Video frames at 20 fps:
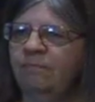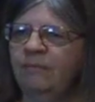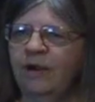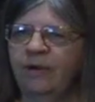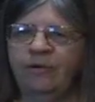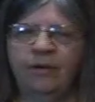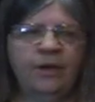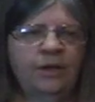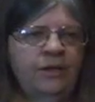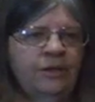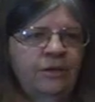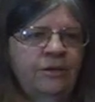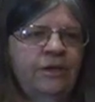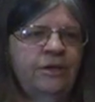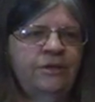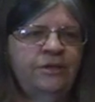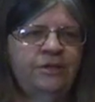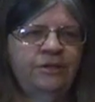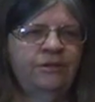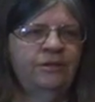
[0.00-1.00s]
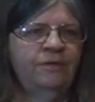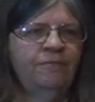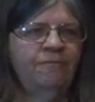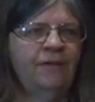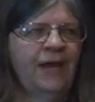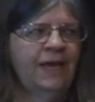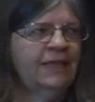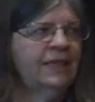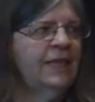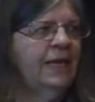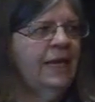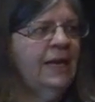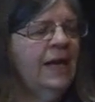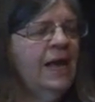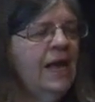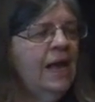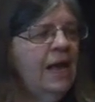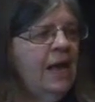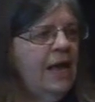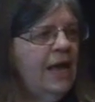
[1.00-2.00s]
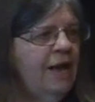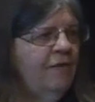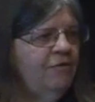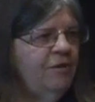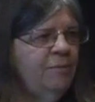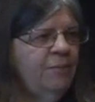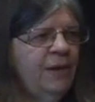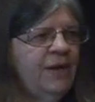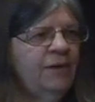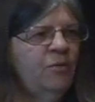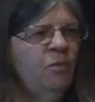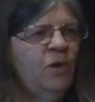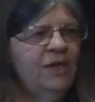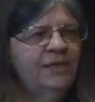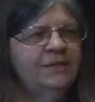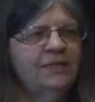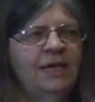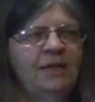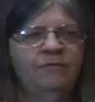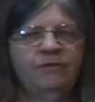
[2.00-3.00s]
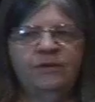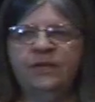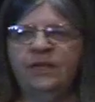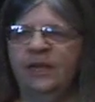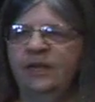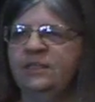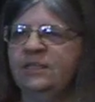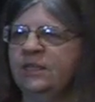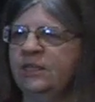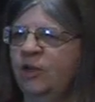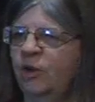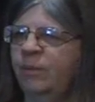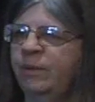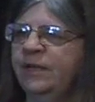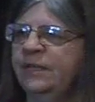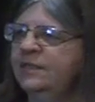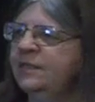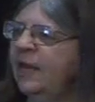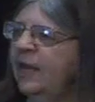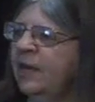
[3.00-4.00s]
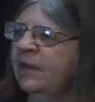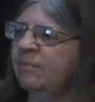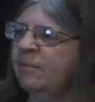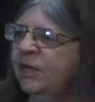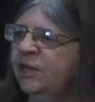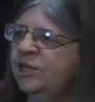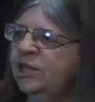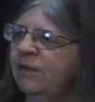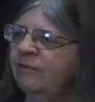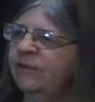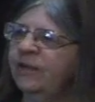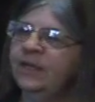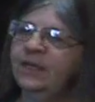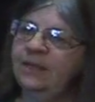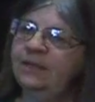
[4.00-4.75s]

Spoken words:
Margaret alluded to the fact that everybody wants advertising, nobody's getting much of it.